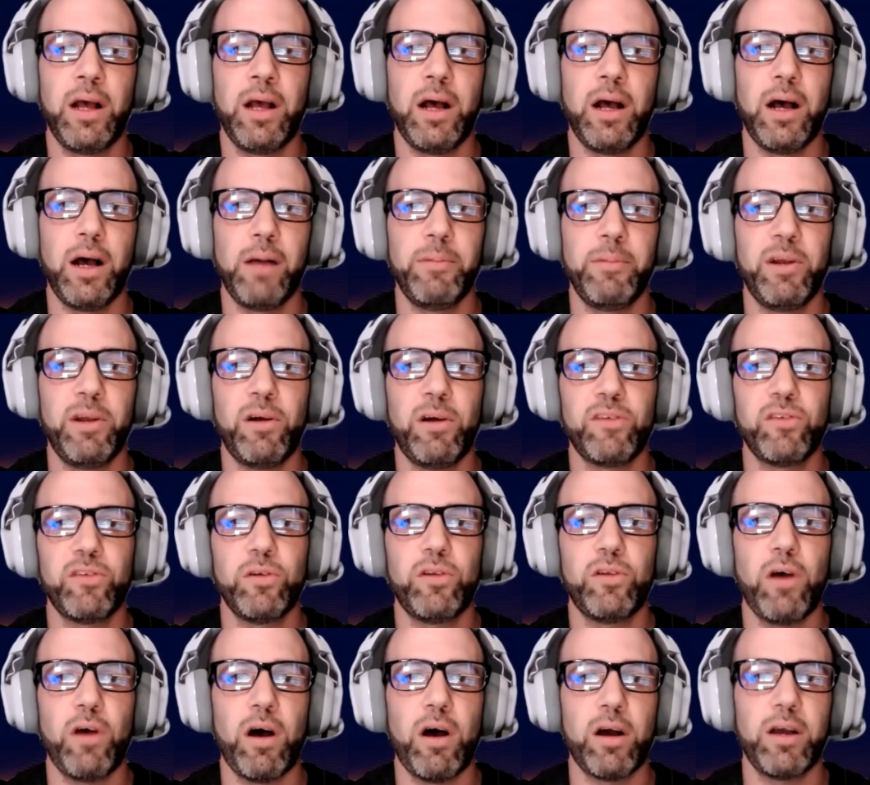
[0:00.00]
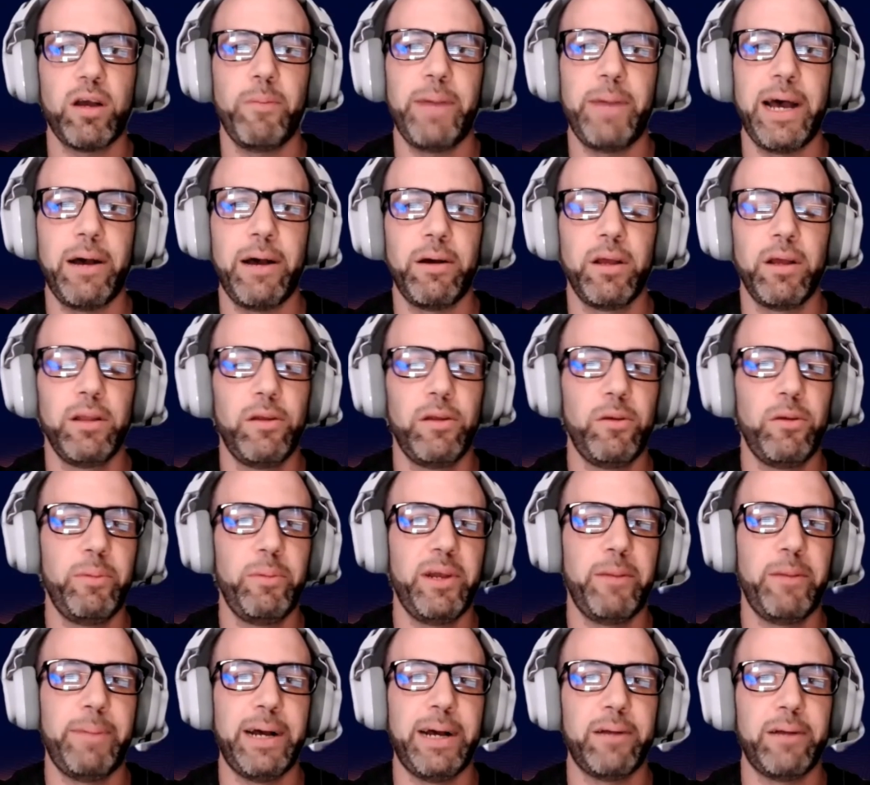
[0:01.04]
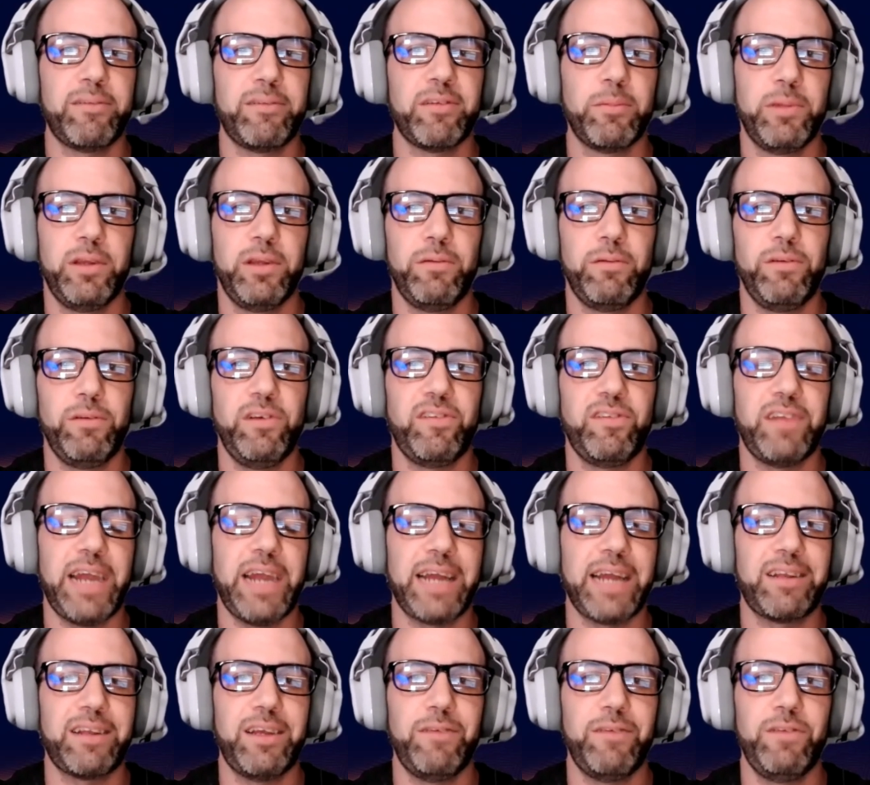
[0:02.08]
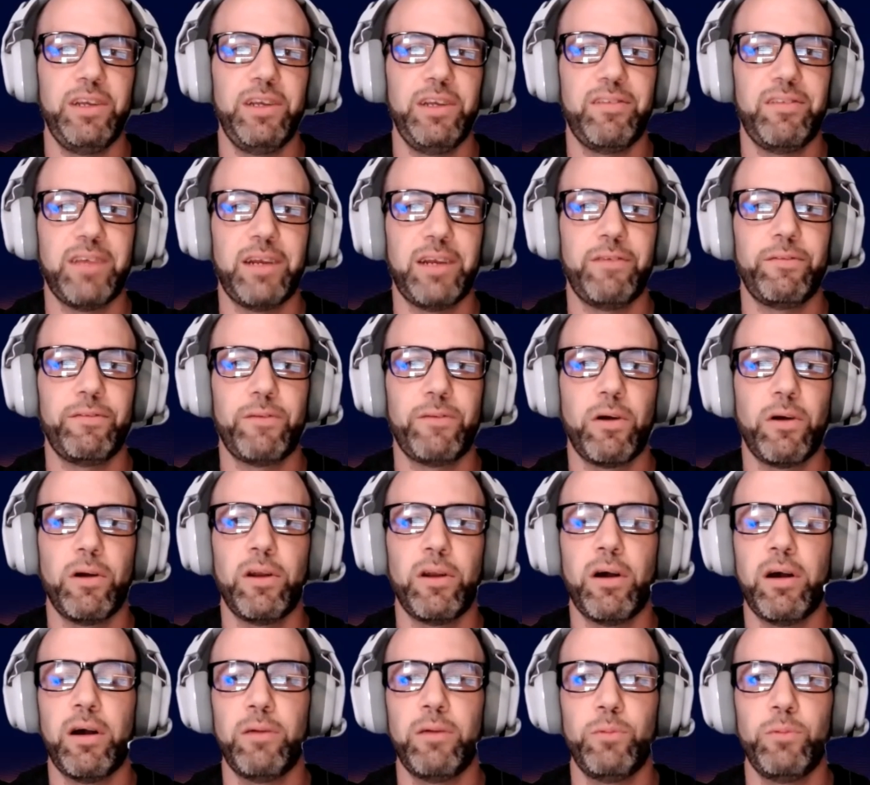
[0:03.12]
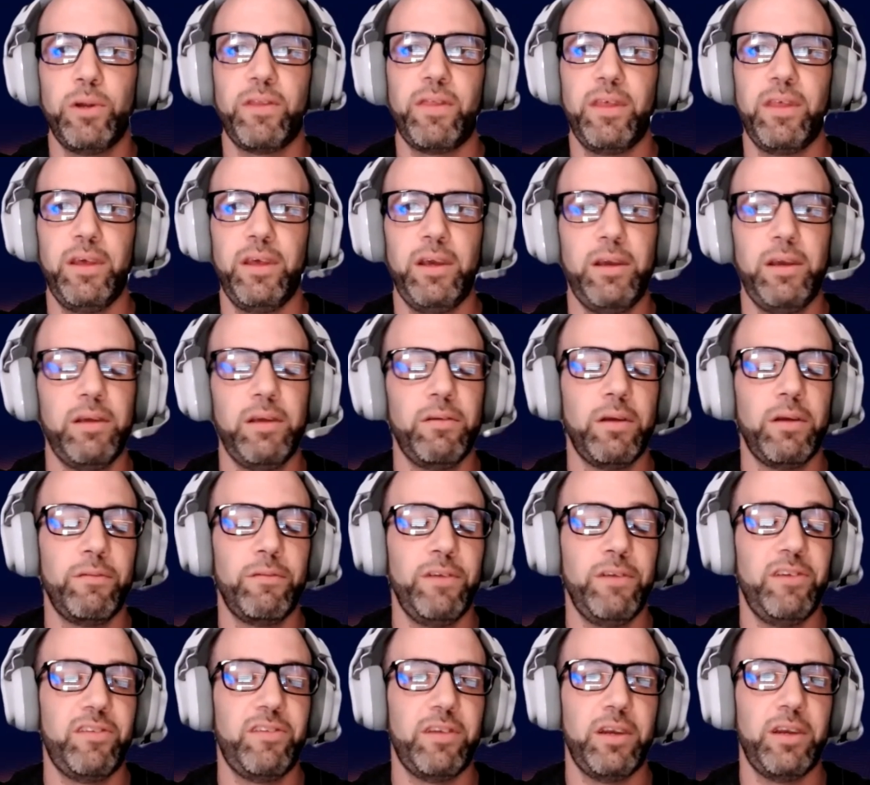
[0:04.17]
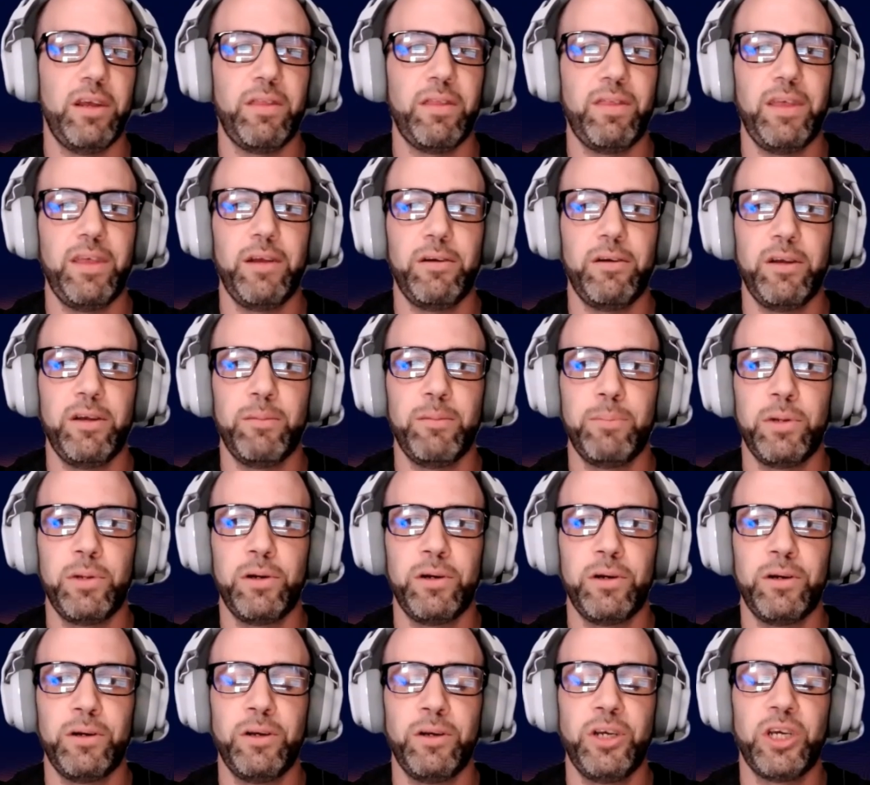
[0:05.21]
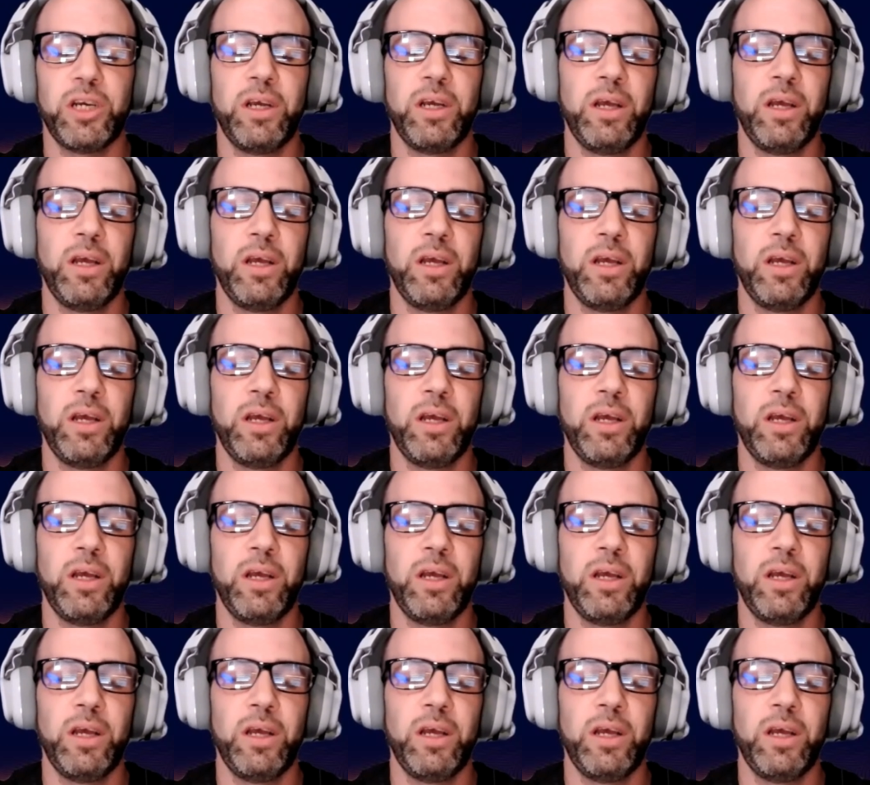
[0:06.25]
And also talk about a little bit about some of the recent activities that have gone on with the recent Ethereum merge,